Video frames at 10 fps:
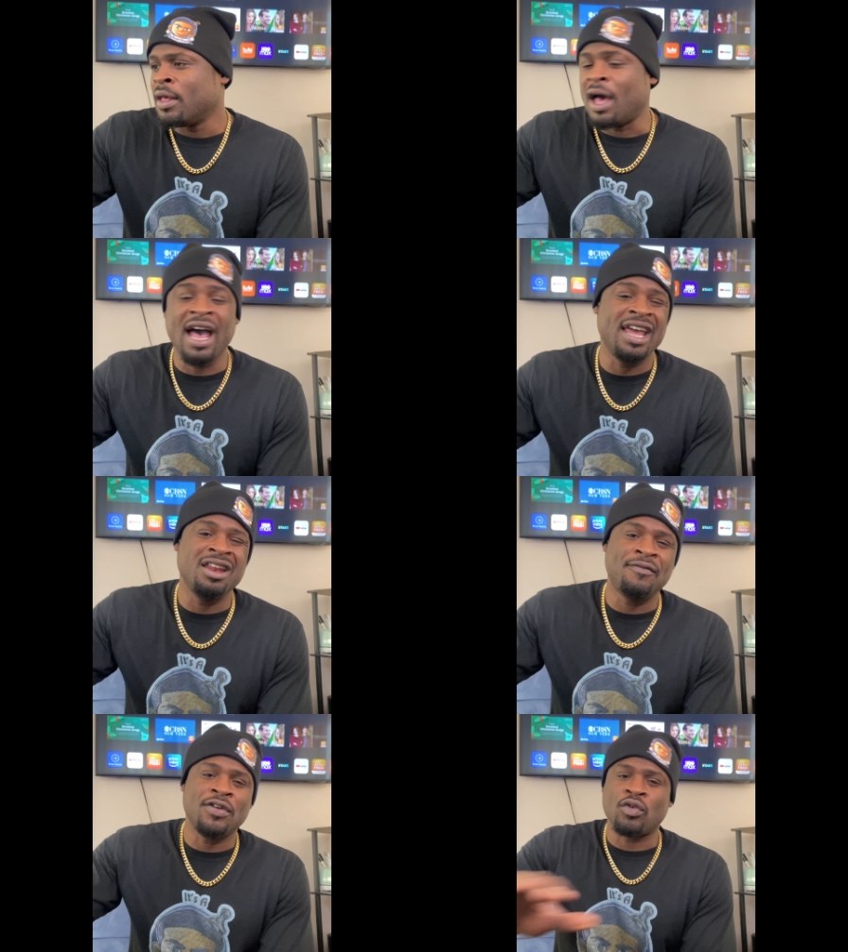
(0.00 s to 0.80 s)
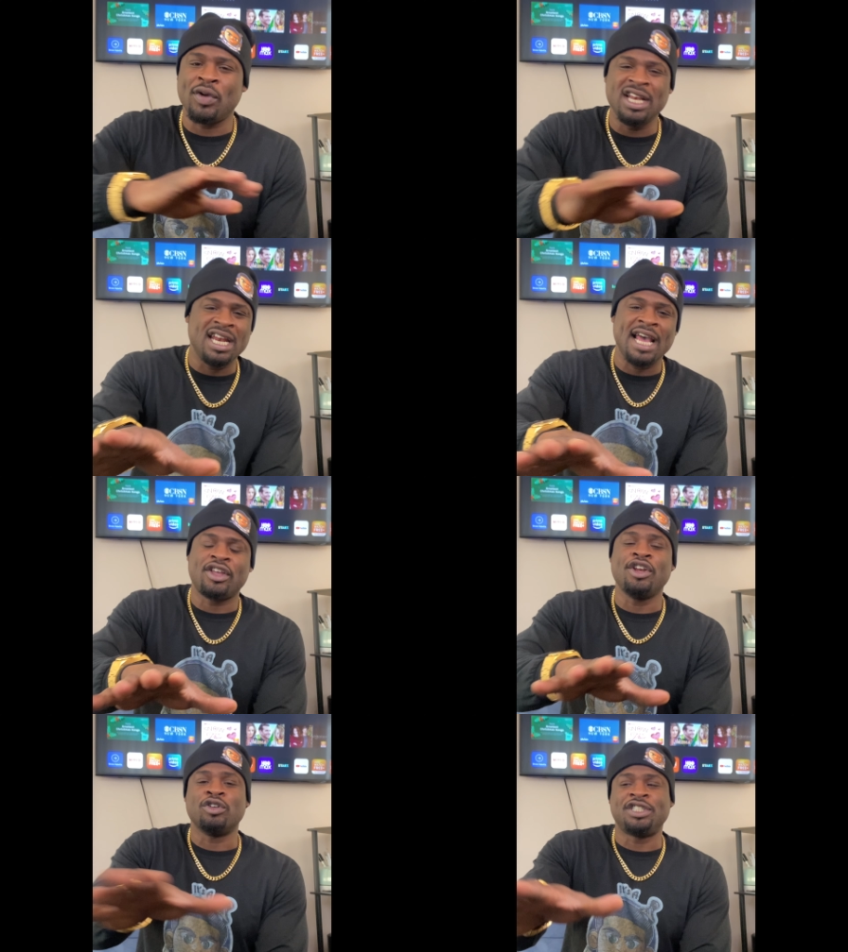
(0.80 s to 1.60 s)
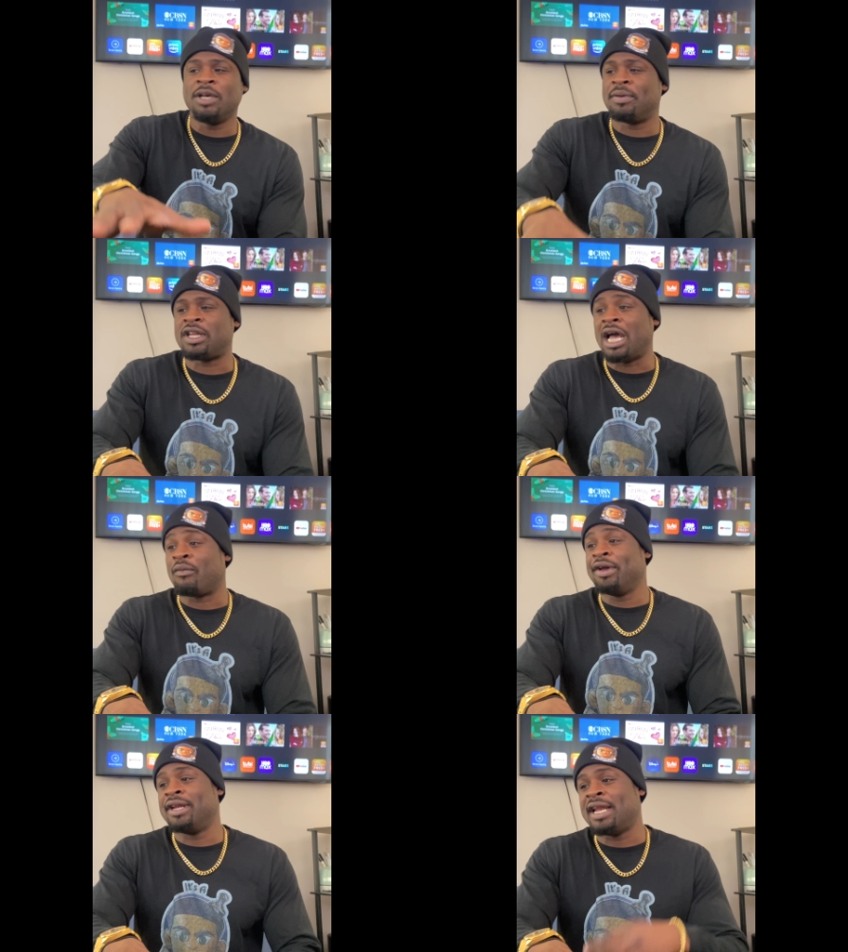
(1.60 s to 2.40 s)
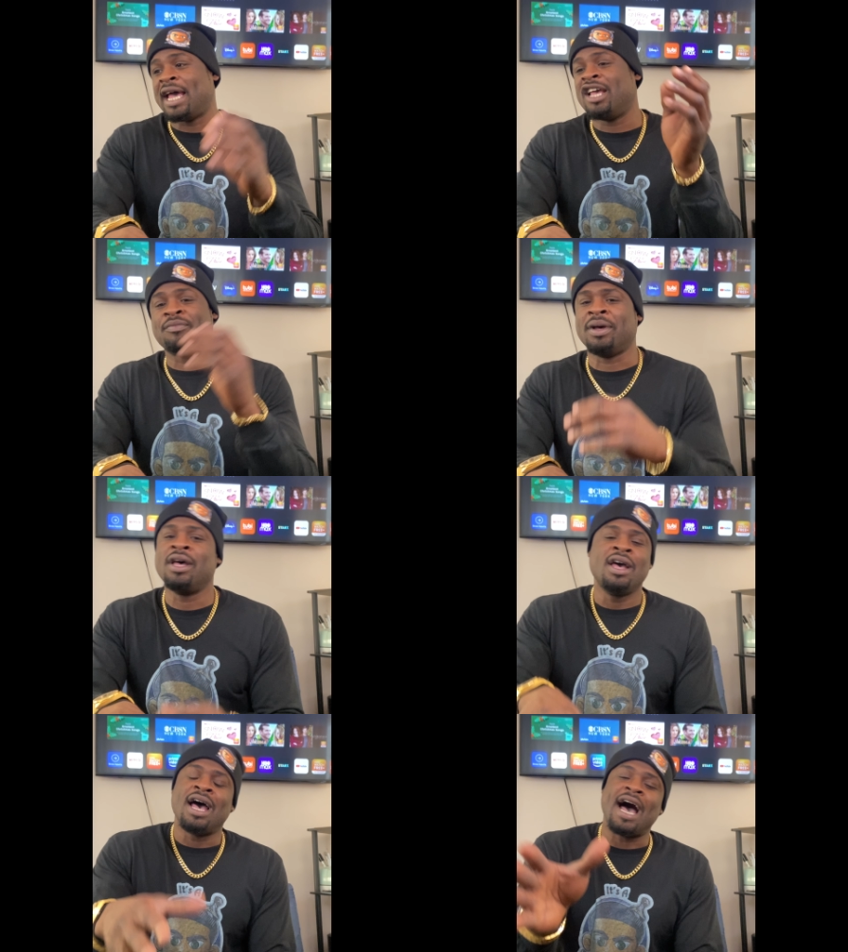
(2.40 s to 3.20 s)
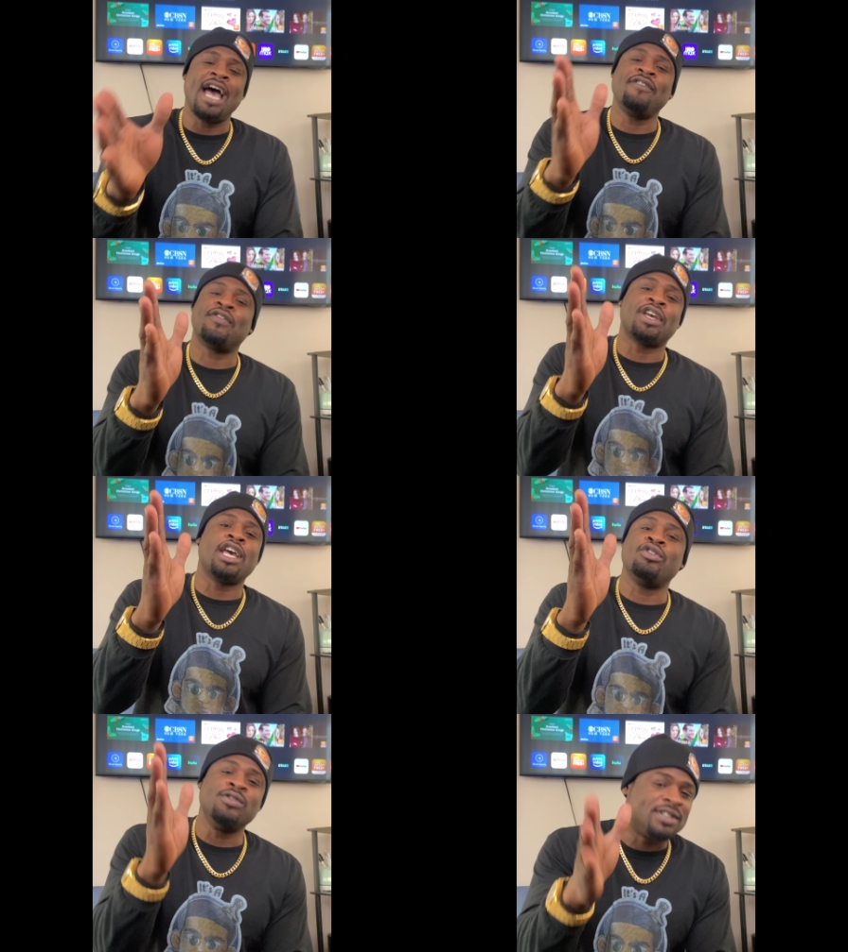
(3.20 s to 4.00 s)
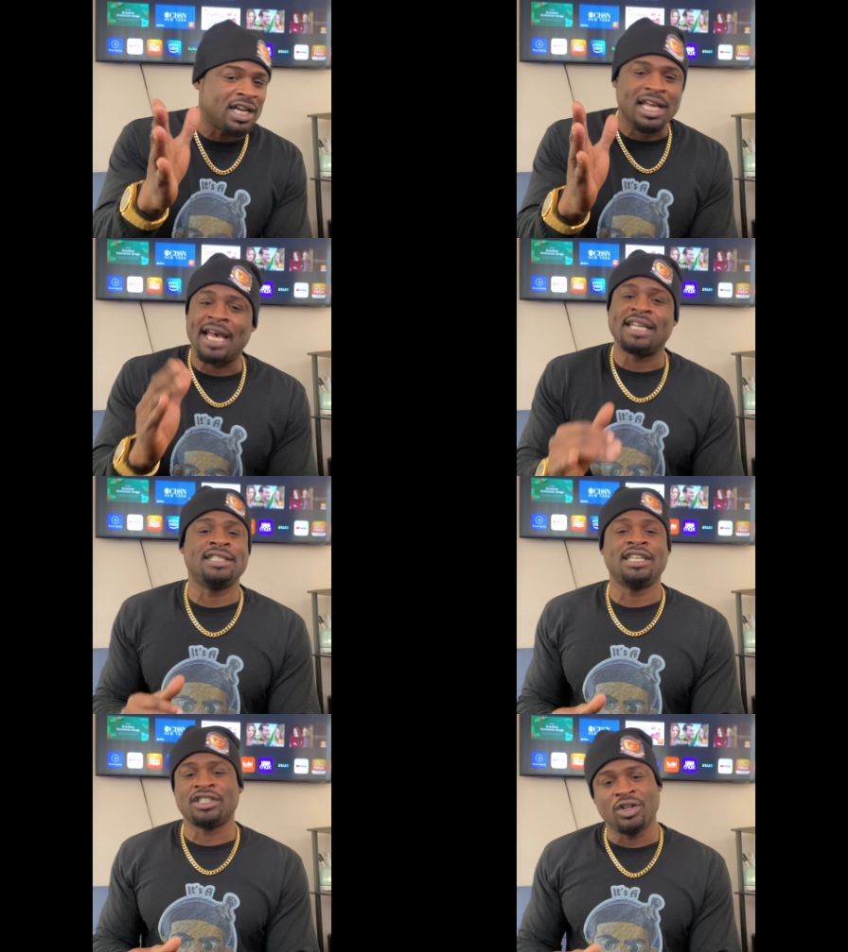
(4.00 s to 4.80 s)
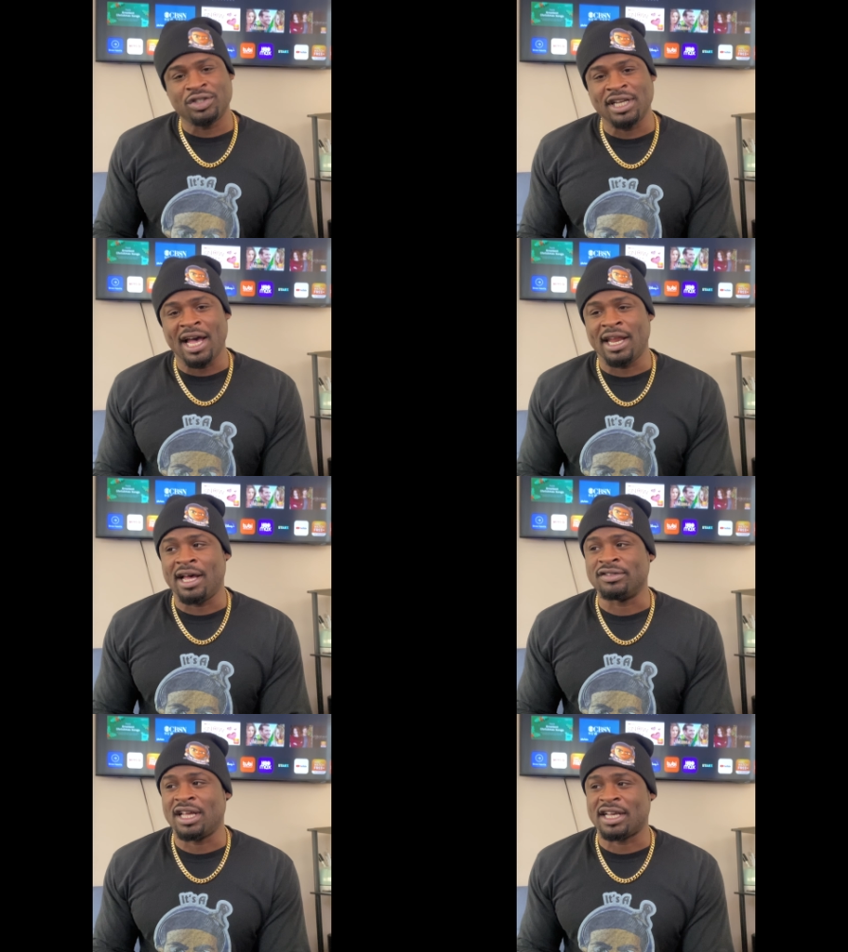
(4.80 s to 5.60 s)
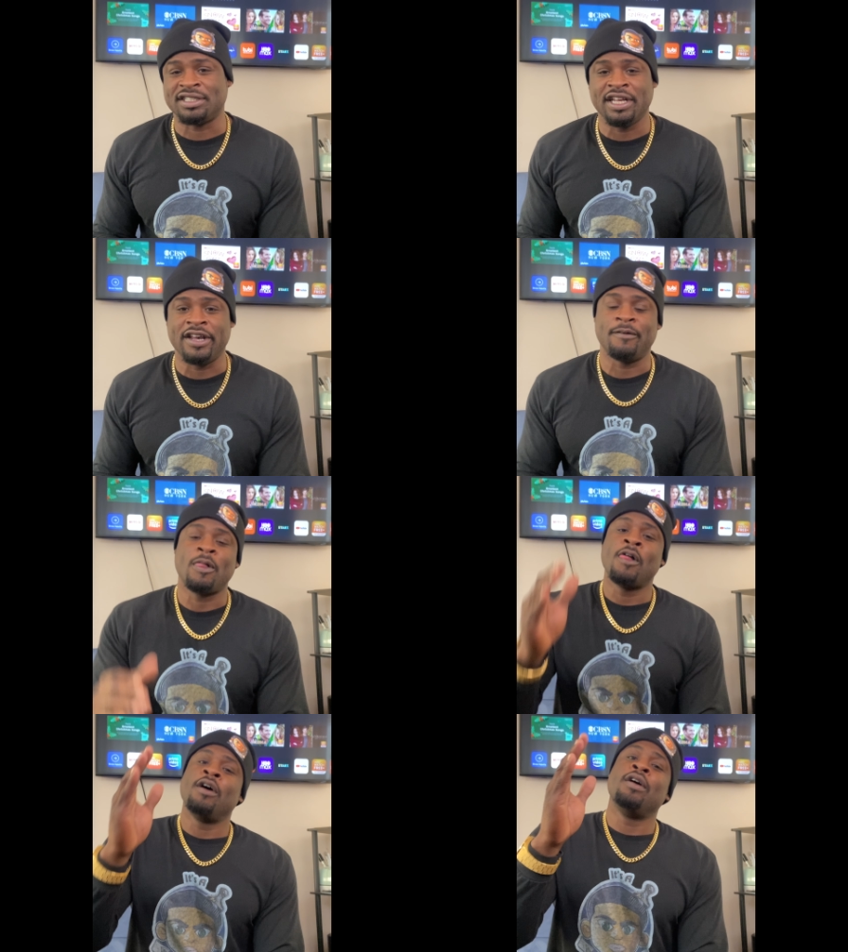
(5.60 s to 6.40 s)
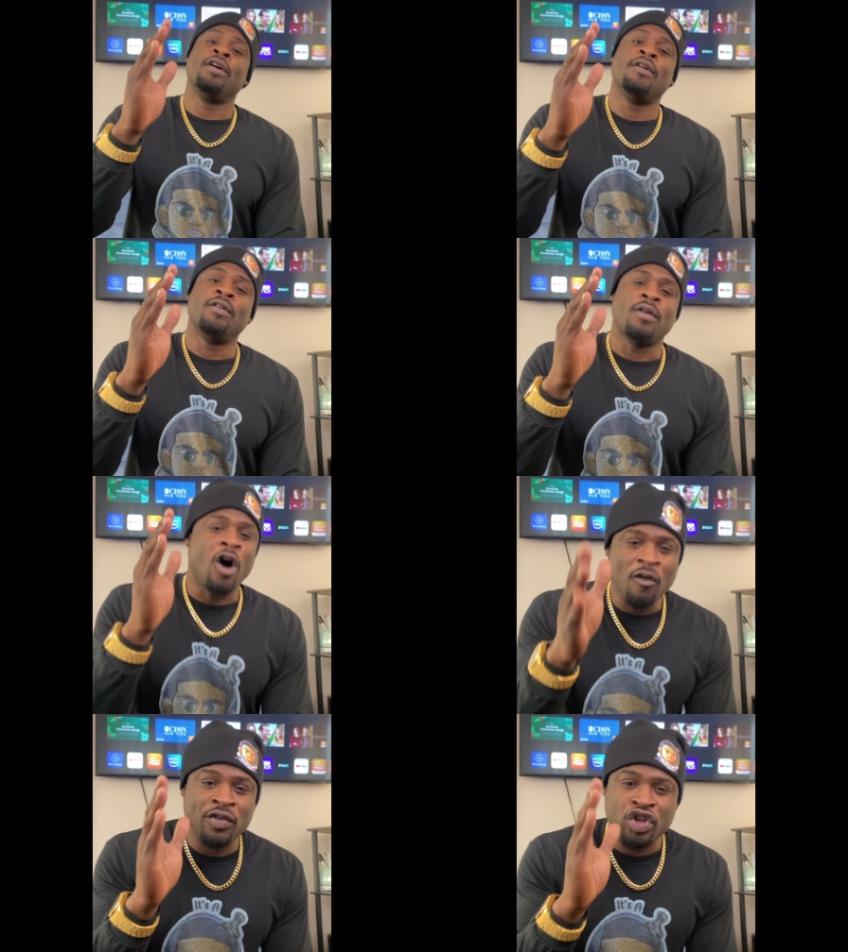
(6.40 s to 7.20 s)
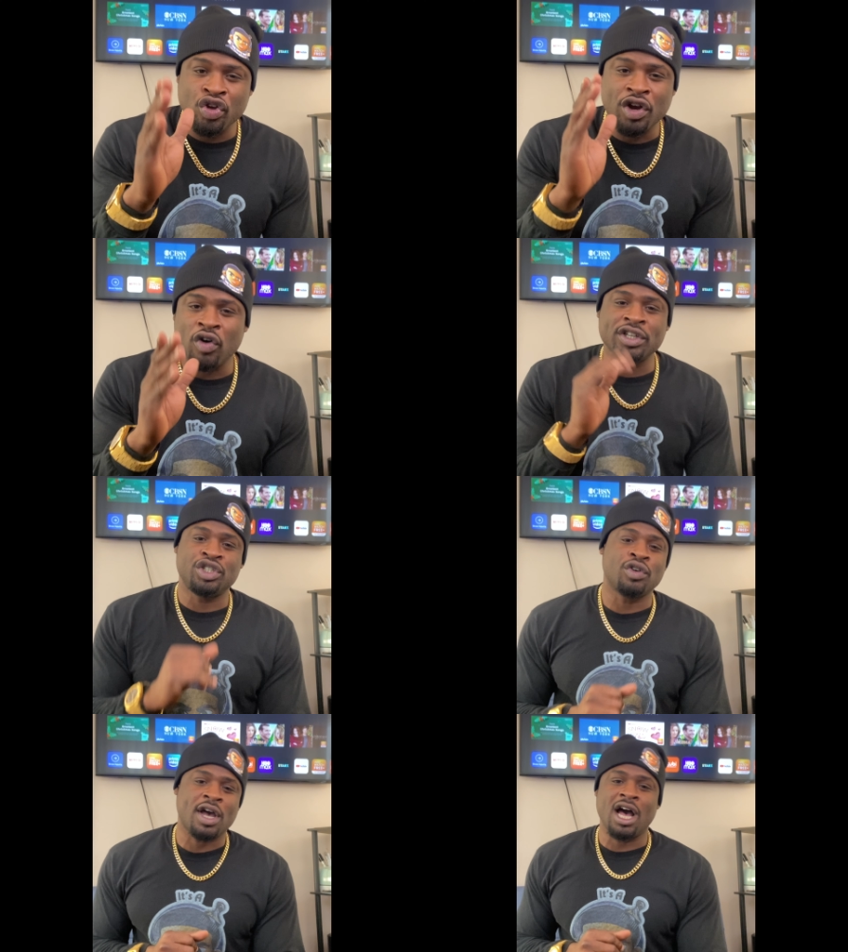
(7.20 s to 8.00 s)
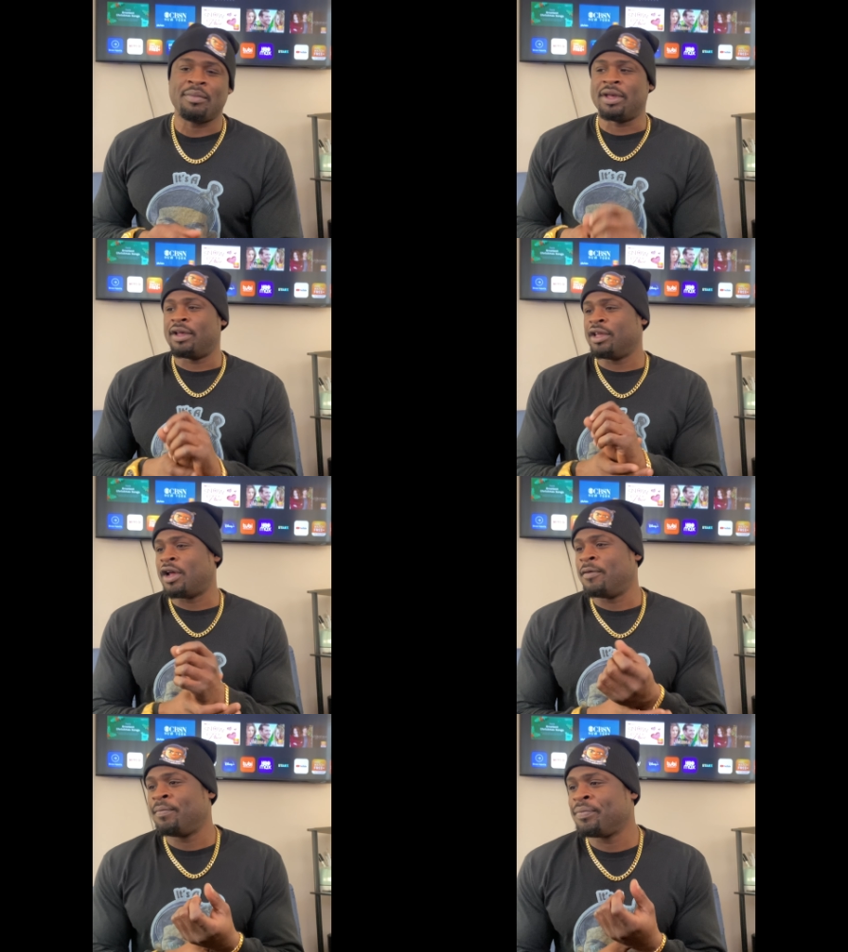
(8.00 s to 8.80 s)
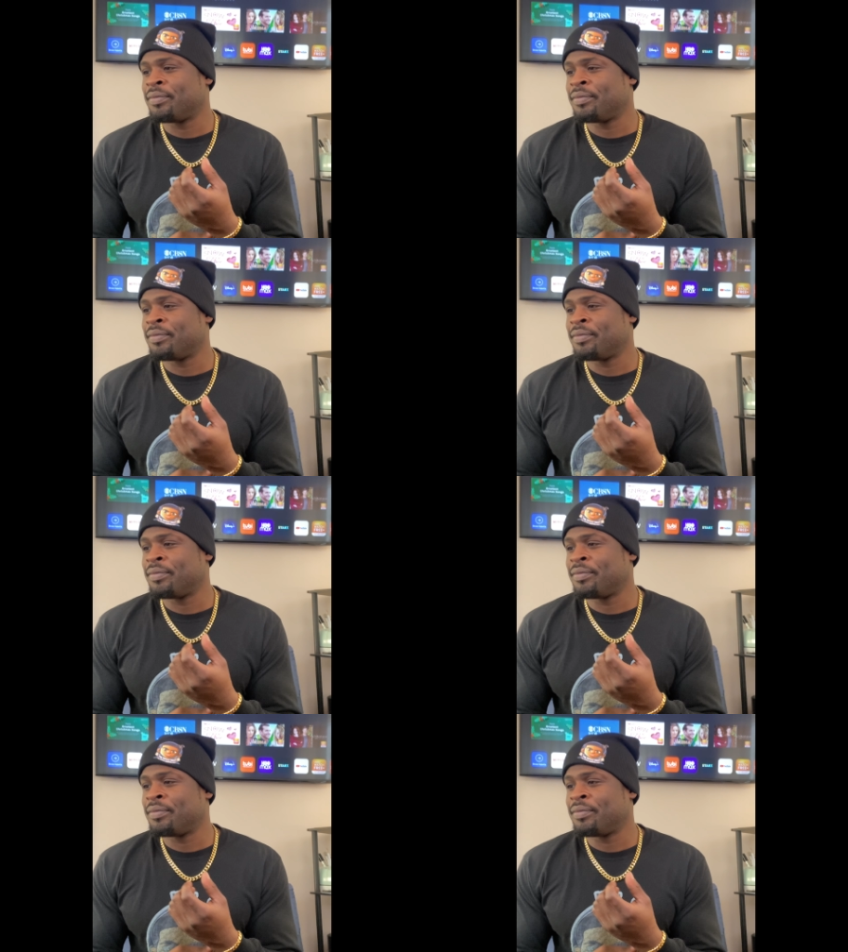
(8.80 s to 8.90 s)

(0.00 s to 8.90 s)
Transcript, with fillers: I ain't even finna read the names. You know, typically I read the names, but I ain't finna give you suck-ass niggas no shout-outs. Like I said, hopefully you notice your comment, you know.